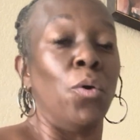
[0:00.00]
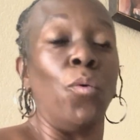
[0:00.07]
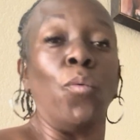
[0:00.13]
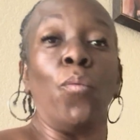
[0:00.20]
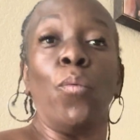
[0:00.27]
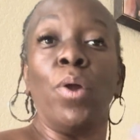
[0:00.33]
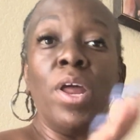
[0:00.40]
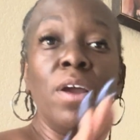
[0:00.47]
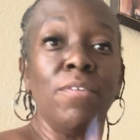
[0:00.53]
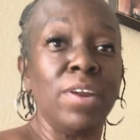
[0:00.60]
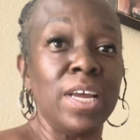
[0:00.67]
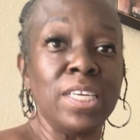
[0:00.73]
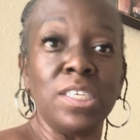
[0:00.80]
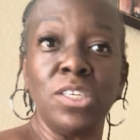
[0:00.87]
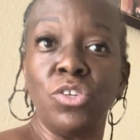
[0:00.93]
whatever
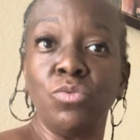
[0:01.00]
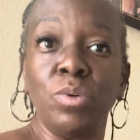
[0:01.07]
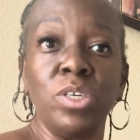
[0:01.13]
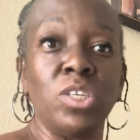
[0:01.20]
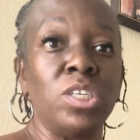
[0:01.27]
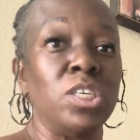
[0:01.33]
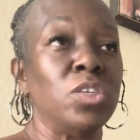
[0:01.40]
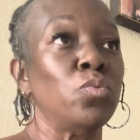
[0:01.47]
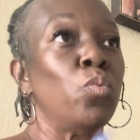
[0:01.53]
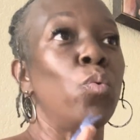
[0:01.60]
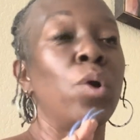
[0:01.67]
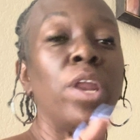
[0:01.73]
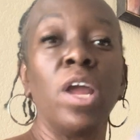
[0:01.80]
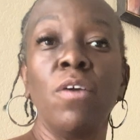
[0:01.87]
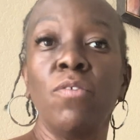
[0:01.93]
that situation is,
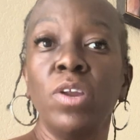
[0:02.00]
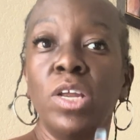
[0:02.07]
whatever it